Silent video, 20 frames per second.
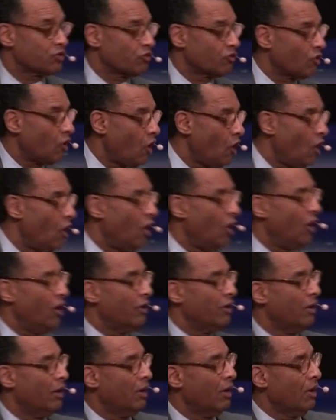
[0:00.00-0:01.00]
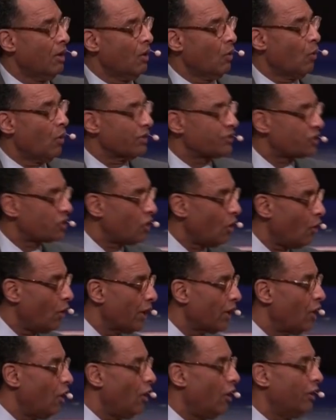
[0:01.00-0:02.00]
wrong? What's
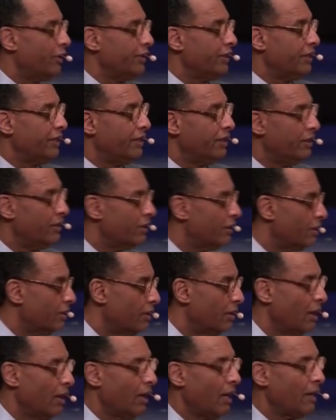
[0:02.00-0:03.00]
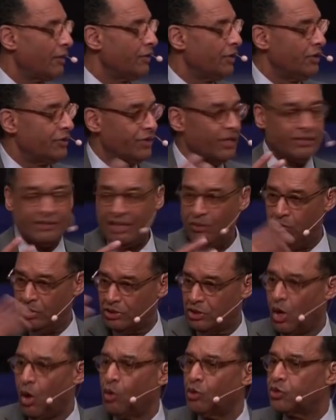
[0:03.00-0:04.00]
going on here? Do you think they
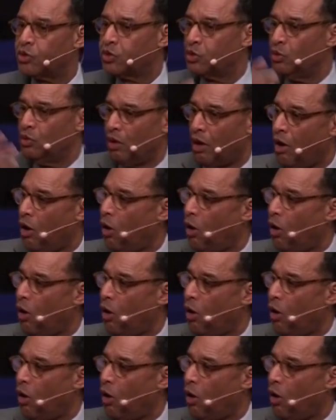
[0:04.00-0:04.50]
would go through a